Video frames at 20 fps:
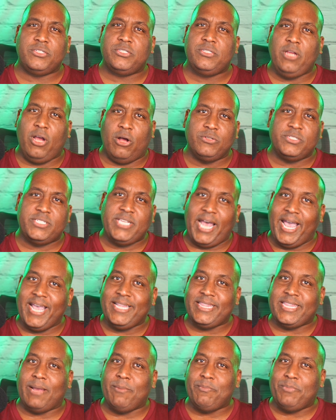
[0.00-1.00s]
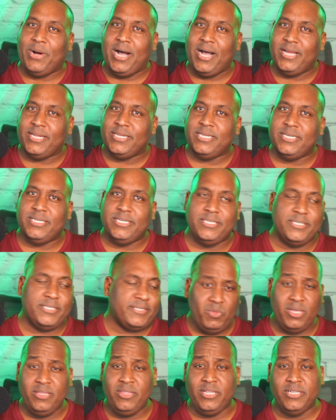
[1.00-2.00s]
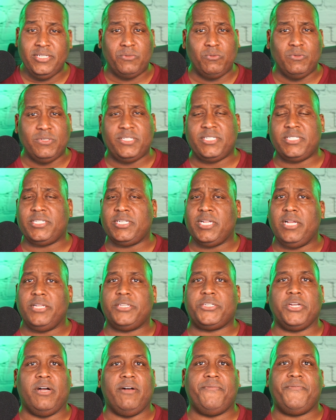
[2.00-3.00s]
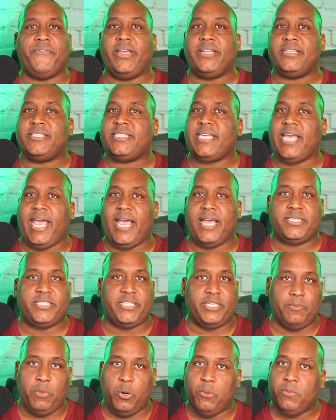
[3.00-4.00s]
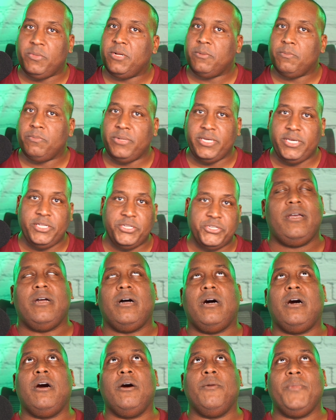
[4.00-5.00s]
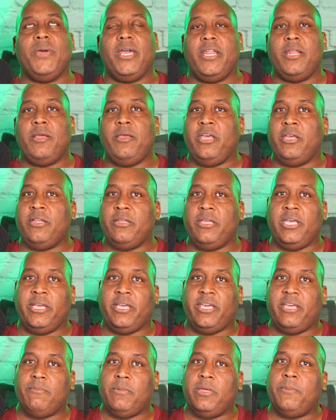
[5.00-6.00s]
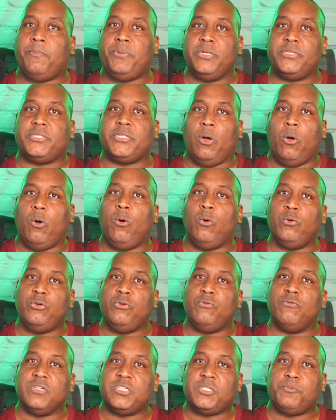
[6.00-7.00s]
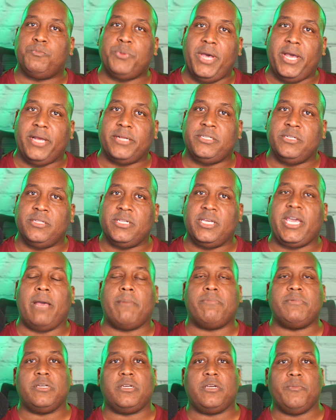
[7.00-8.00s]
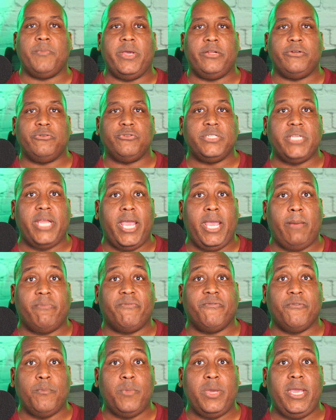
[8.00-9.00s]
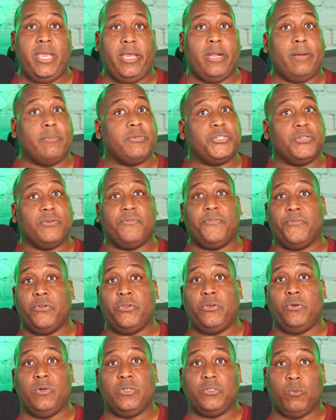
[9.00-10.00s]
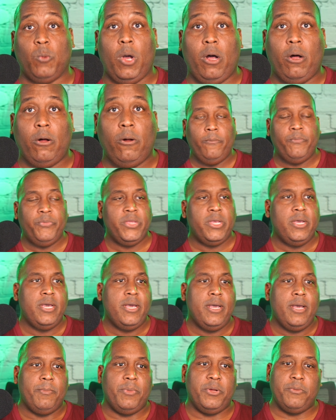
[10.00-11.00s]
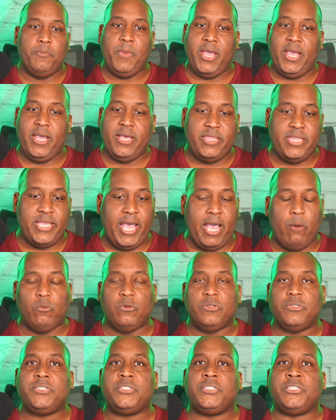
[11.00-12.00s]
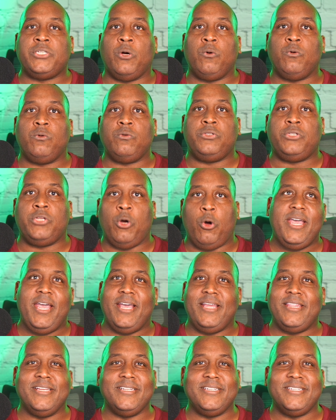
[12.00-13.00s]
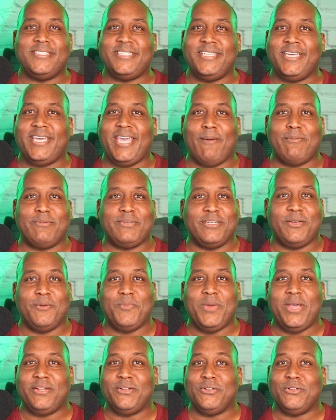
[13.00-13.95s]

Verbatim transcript: how tight that bond is. This was such a fantastic moment in Bleach. Oh man, it it, it, it puts a whole new respect in the Captain Commander's name for me, and I'm sure for you as well. But man, that was so dope. And then to see Captain Commander